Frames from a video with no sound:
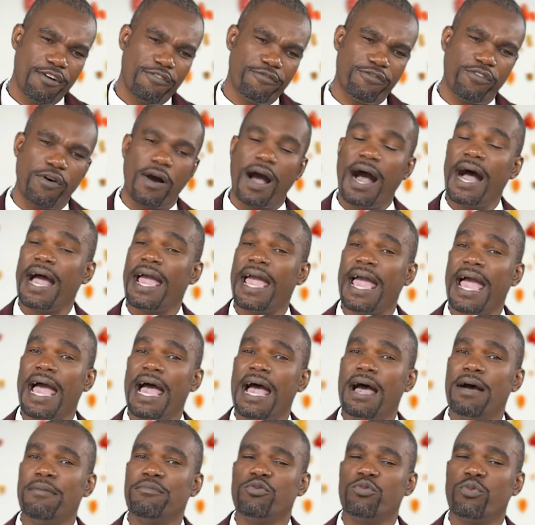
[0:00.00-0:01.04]
For I
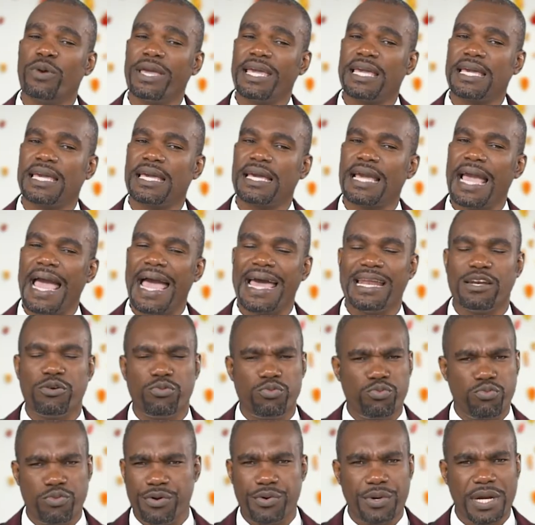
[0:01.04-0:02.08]
am weak
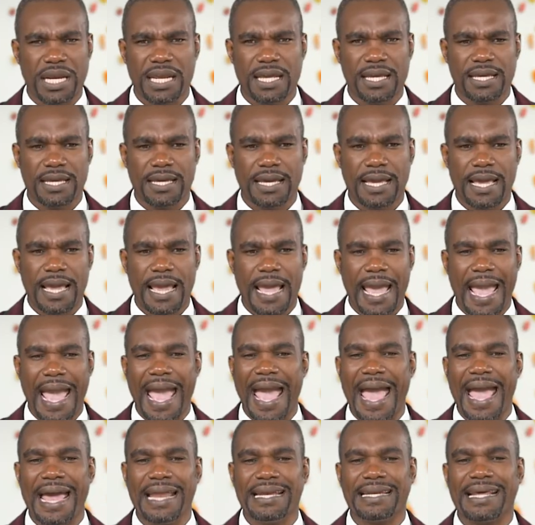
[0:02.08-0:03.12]
and weary,
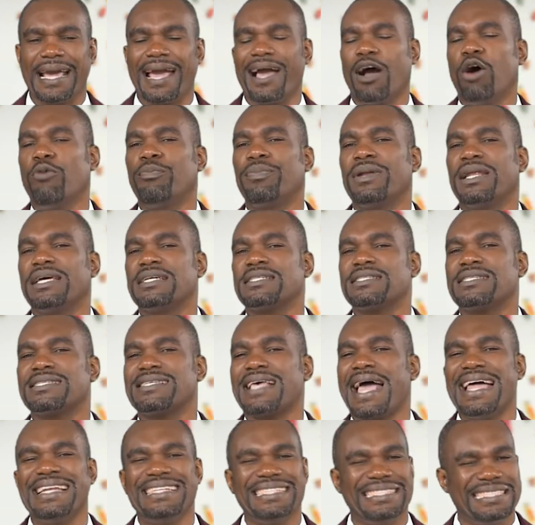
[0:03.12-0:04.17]
and
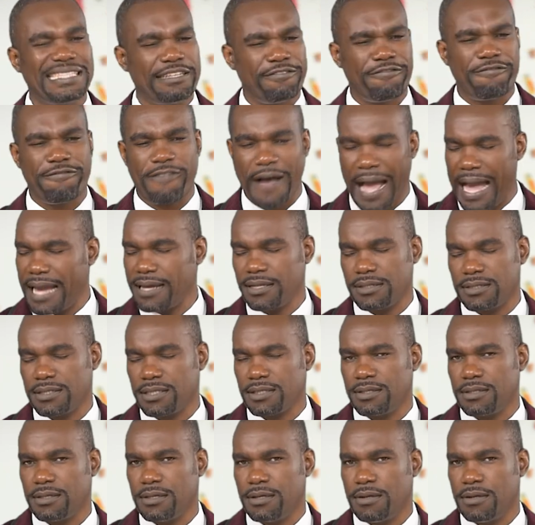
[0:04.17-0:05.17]
helpless and defiled.